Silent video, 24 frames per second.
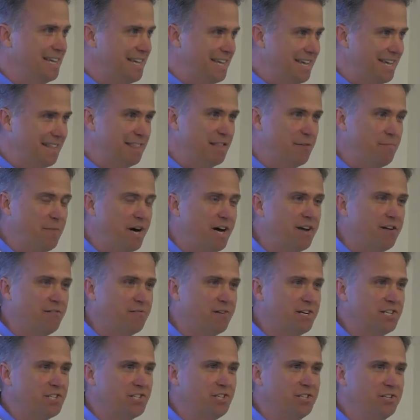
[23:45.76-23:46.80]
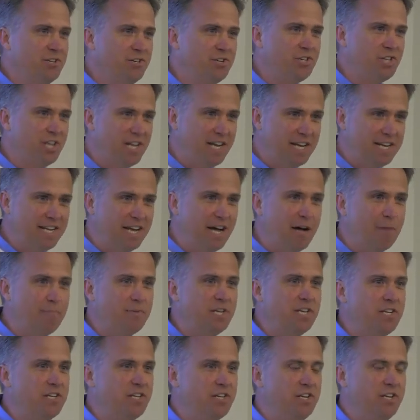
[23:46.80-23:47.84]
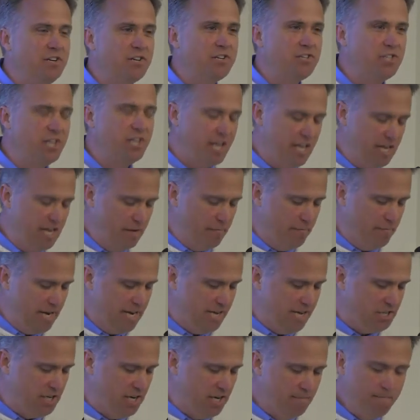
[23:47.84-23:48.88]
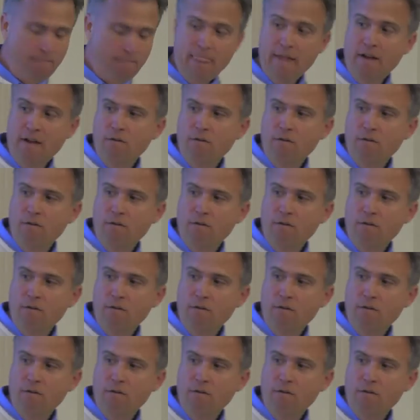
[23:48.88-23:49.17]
get the model resolution, adopt it to your city and pass it.